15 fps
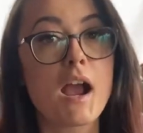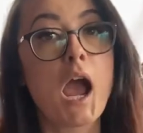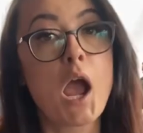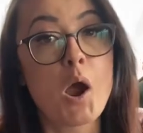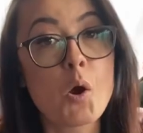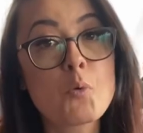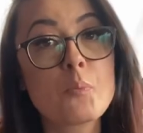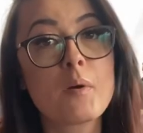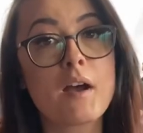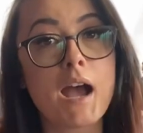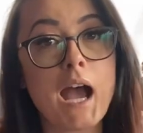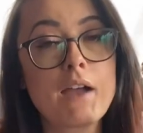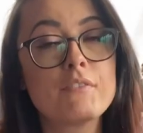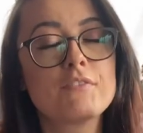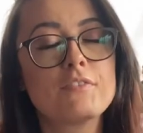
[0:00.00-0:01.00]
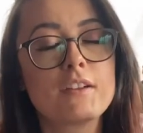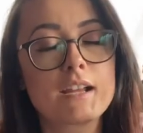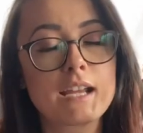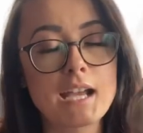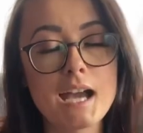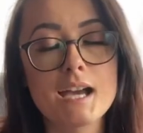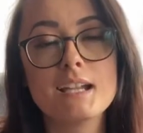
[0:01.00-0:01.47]
I hope I've
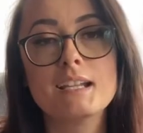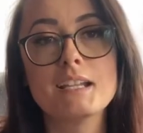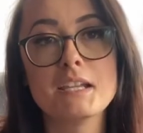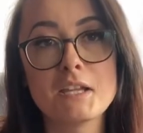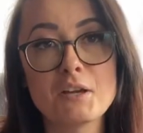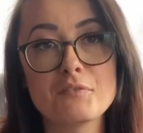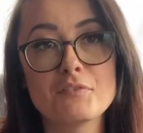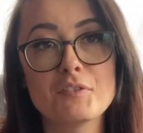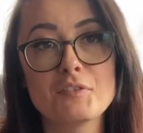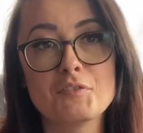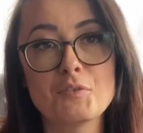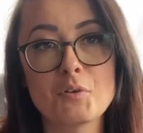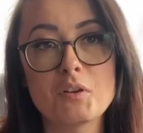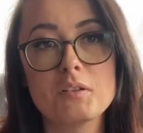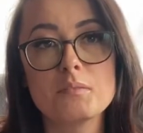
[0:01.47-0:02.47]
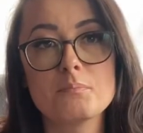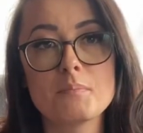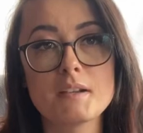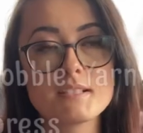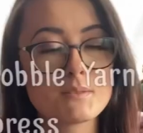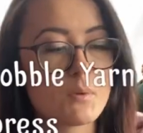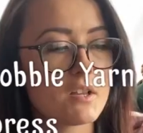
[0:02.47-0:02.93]
gotten enough for
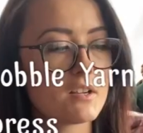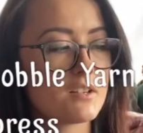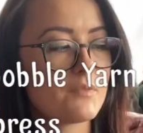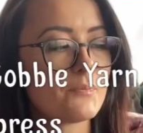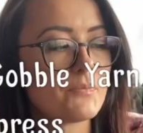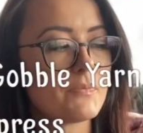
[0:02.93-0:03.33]
my sweater.